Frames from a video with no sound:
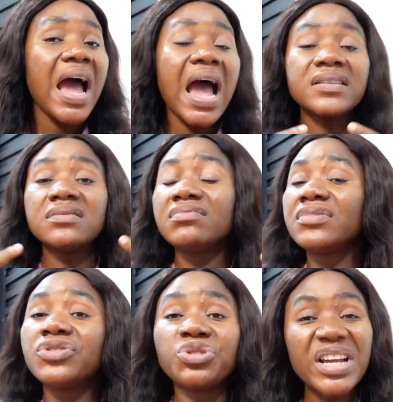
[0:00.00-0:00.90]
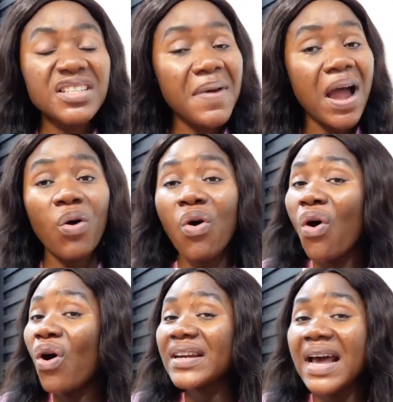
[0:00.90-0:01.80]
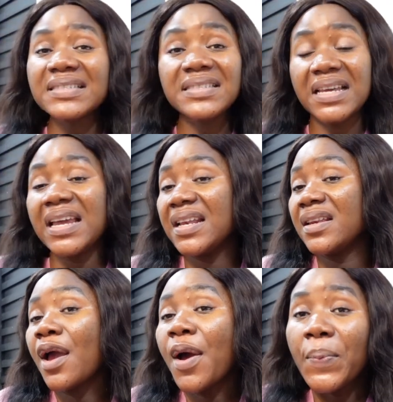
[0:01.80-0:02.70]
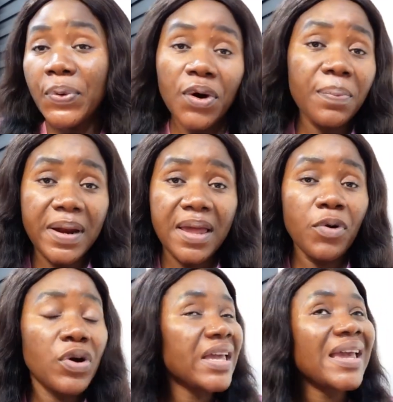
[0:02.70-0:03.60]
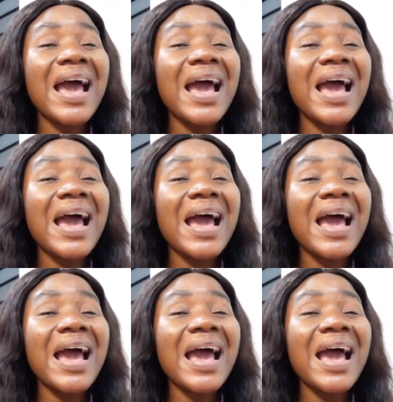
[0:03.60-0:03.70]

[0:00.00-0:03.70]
and stretch mark or other skin problem, okay?